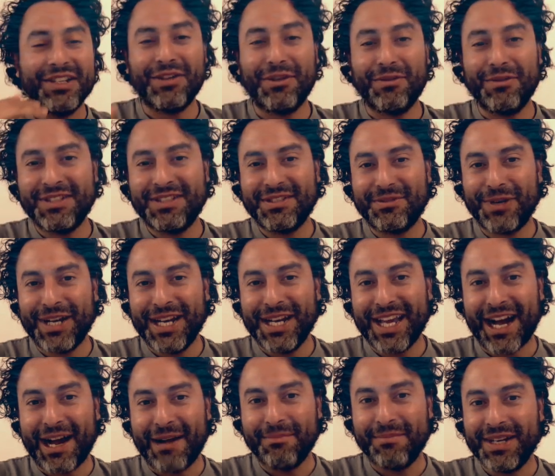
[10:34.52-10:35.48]
always really
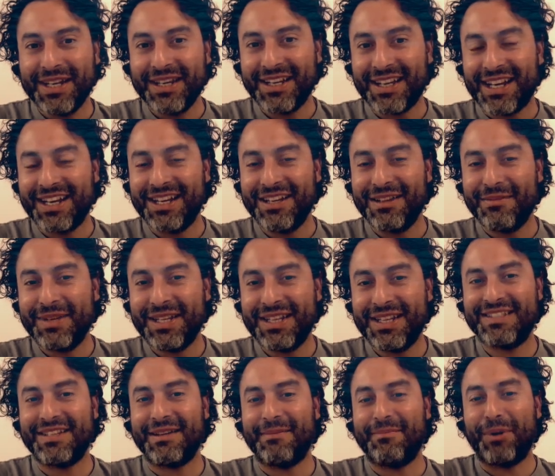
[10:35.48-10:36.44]
humbling, a little bit
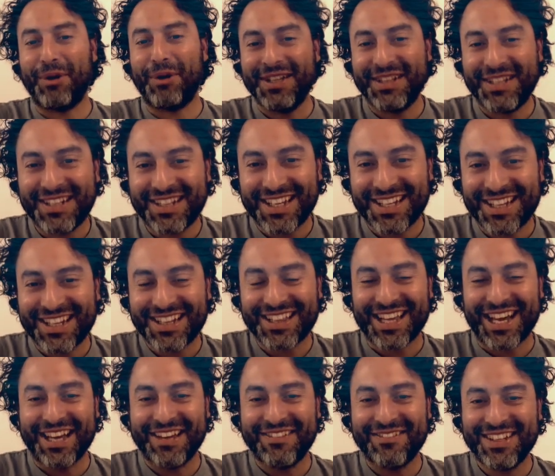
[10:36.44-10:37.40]
disappointed at the
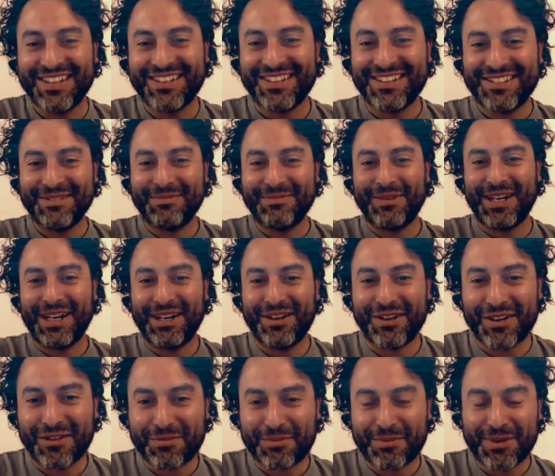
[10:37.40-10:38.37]
time because you put a
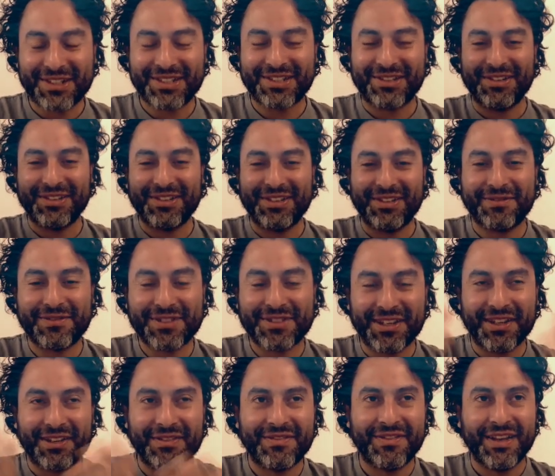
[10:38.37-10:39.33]
lot of pressure on
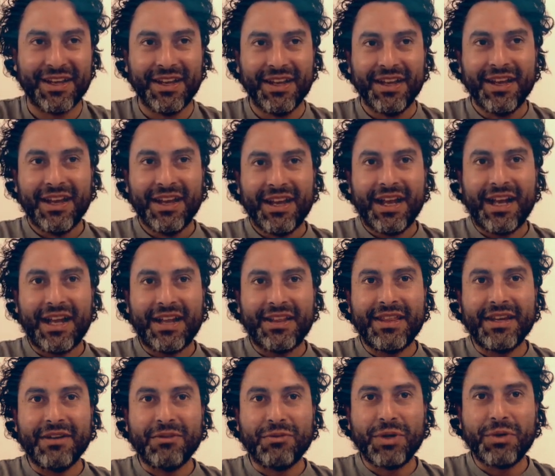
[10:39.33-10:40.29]
yourself.
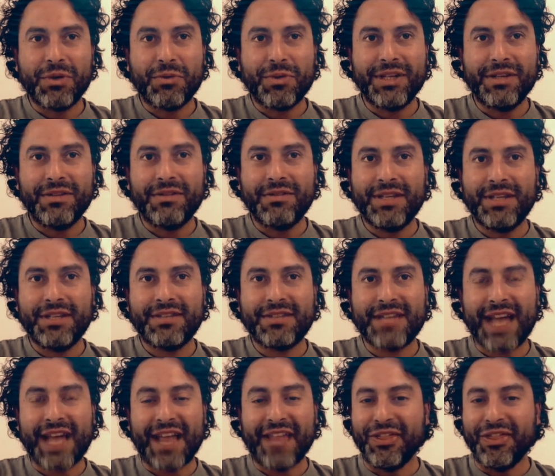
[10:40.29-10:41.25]
And then we went to this
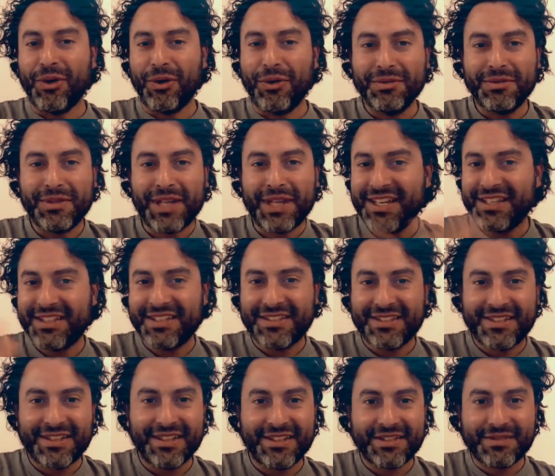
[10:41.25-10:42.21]
unknown
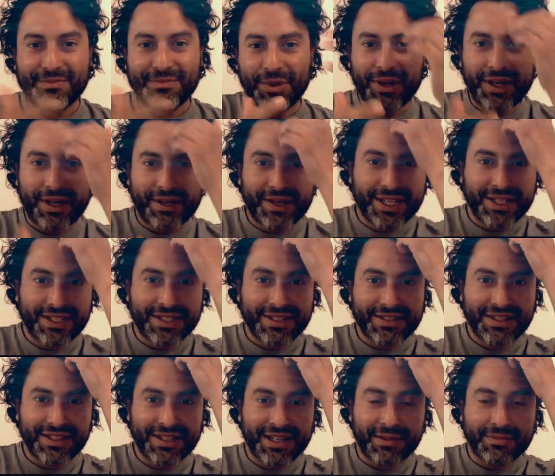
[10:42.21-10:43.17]
agency, smaller
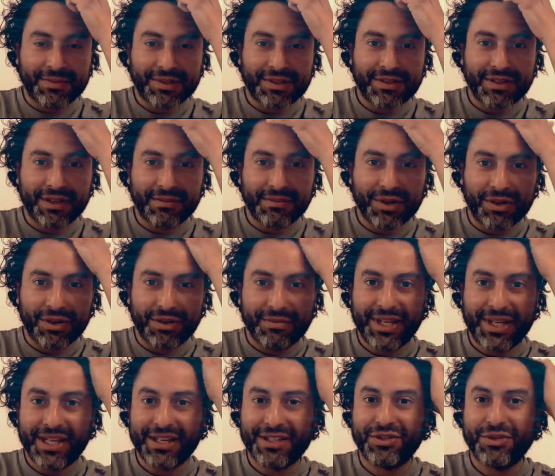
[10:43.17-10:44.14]
agency in Amsterdam called
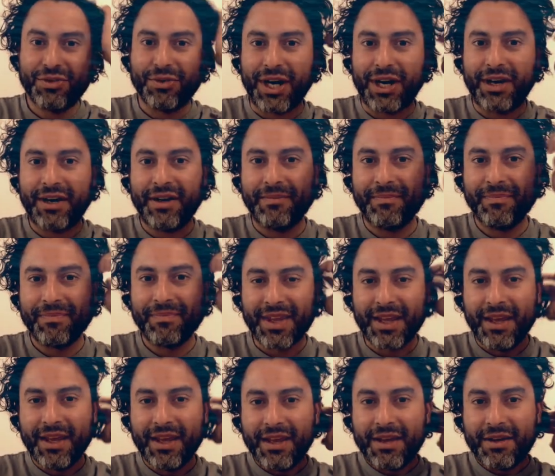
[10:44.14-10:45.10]
BSUR,
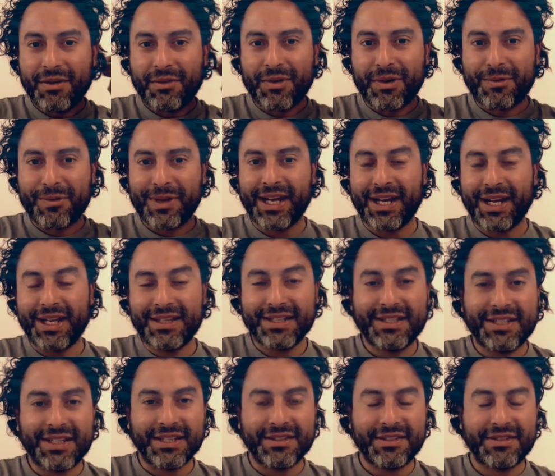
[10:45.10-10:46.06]
where we had the
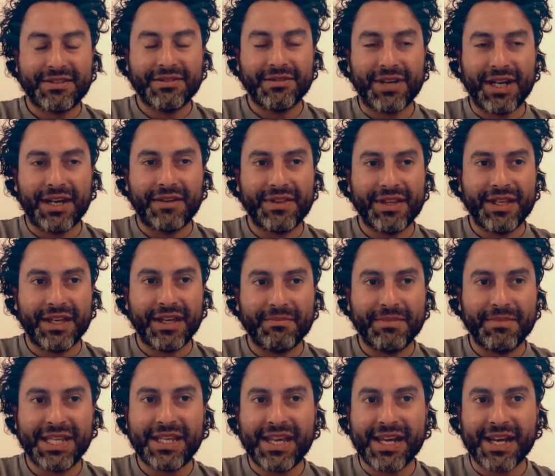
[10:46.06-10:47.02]
chance to have the
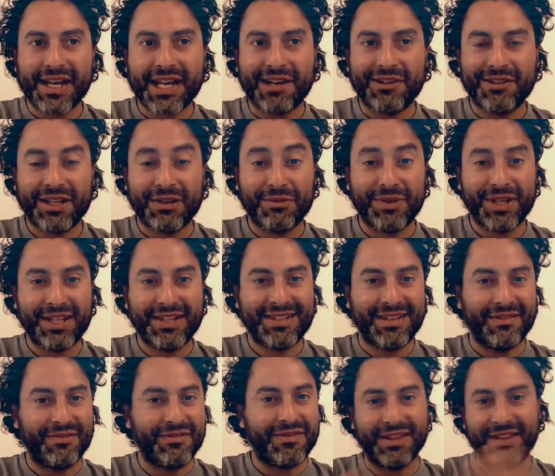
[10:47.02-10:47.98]
mini account, and we did
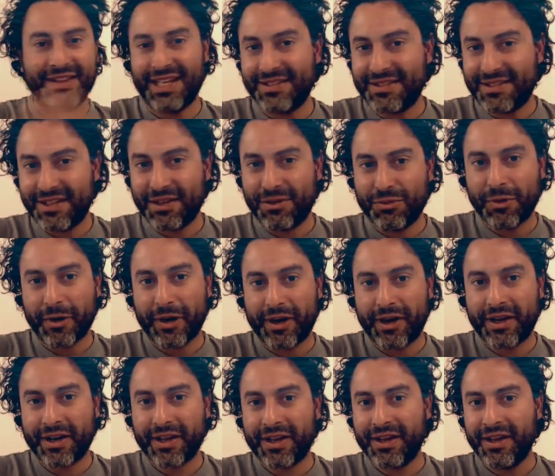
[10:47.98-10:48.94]
some fantastic
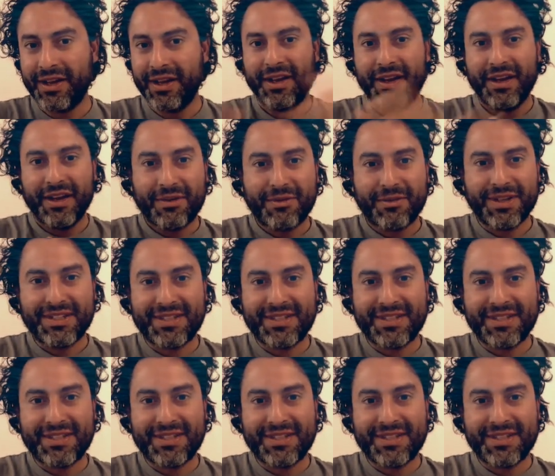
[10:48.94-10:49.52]
work with